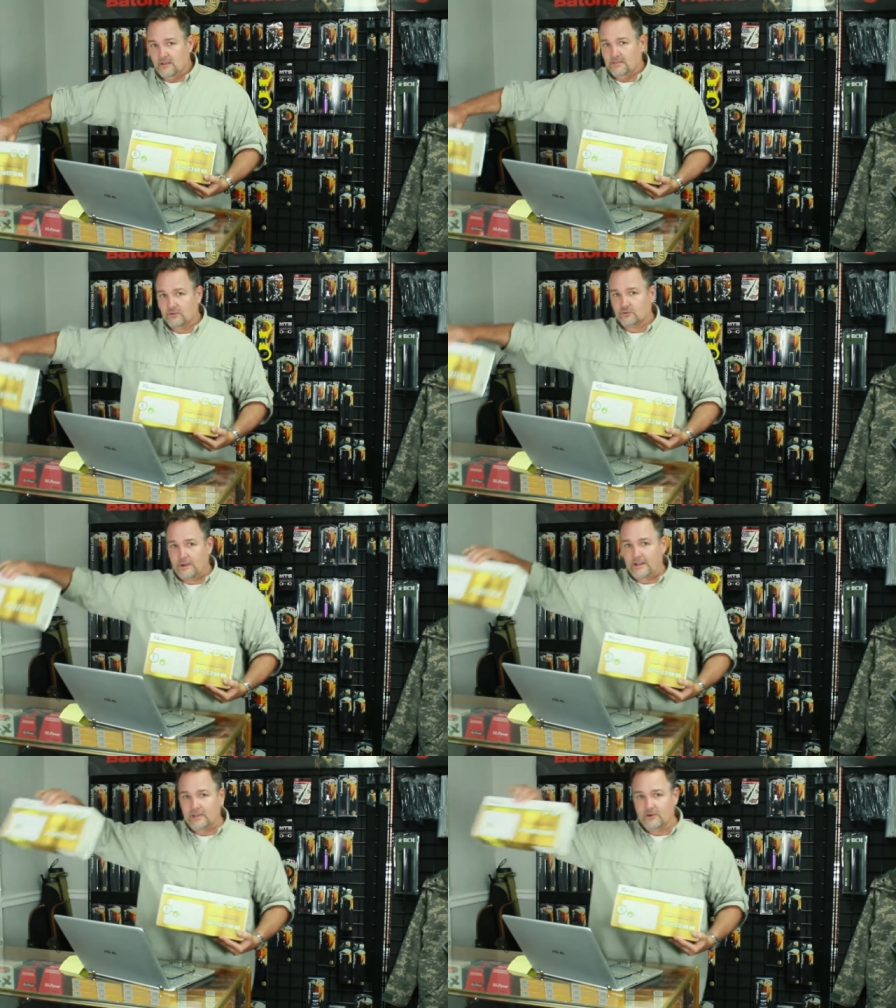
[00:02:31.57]
this
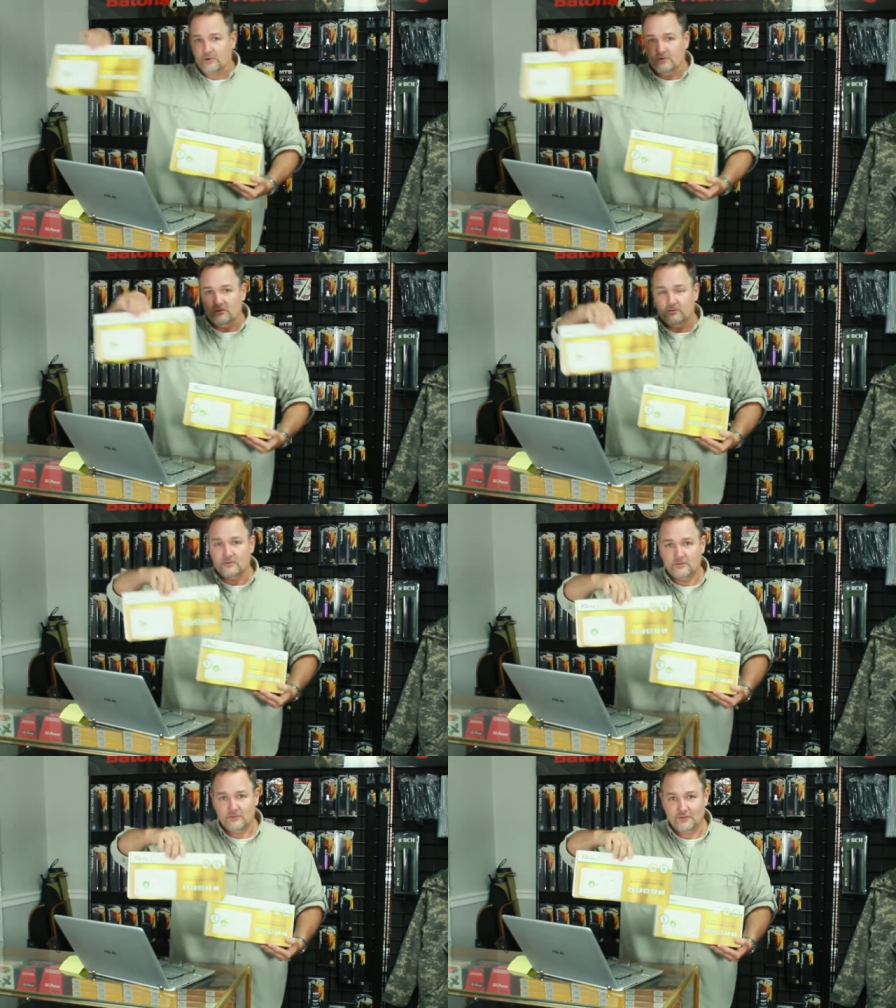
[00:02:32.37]
right here
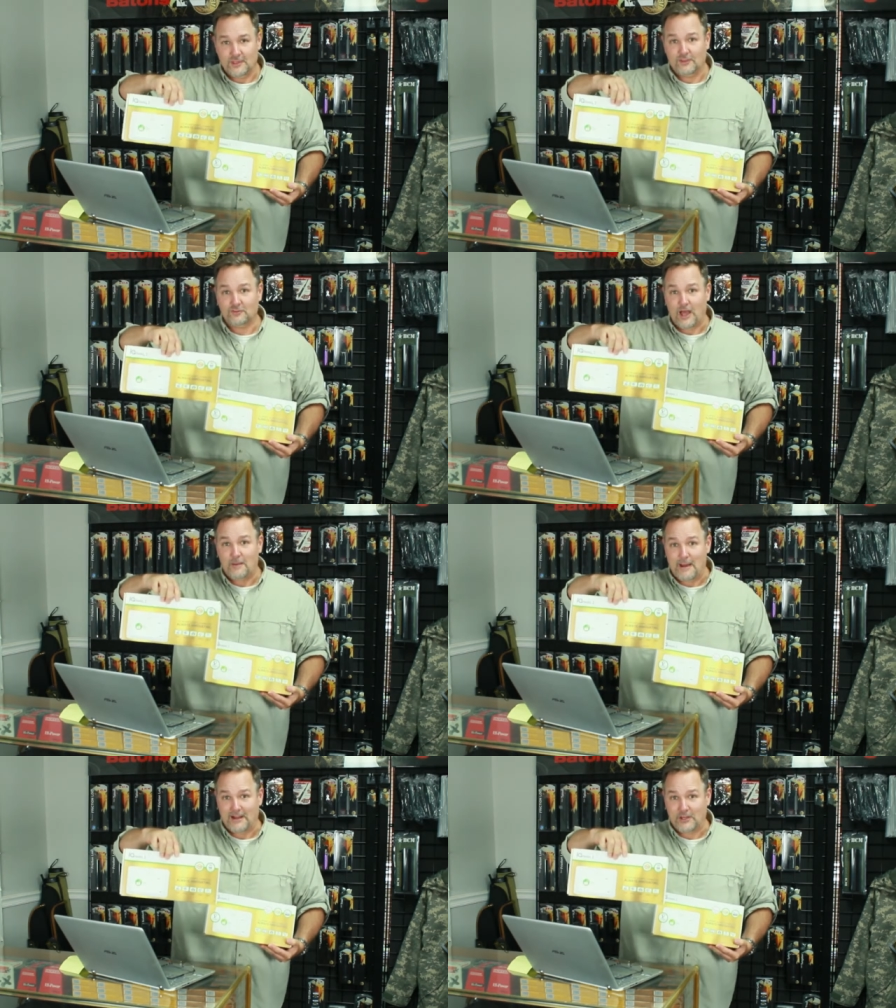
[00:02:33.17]
is
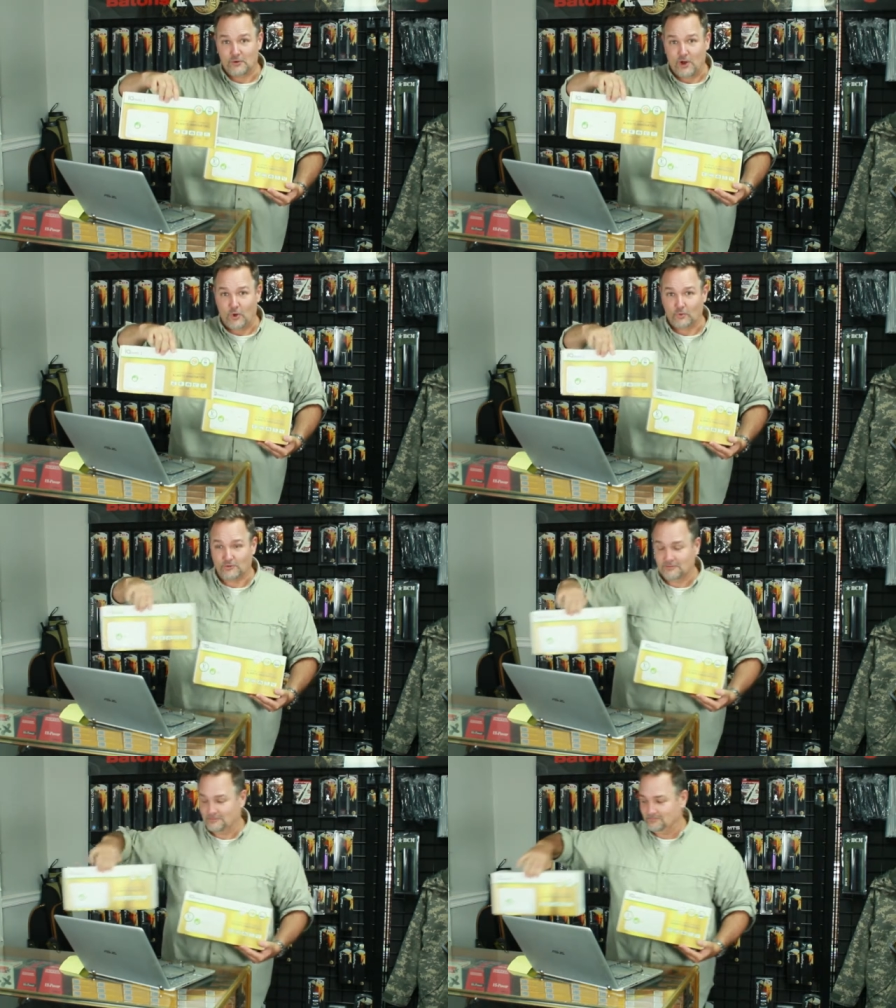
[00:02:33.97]
about a year old.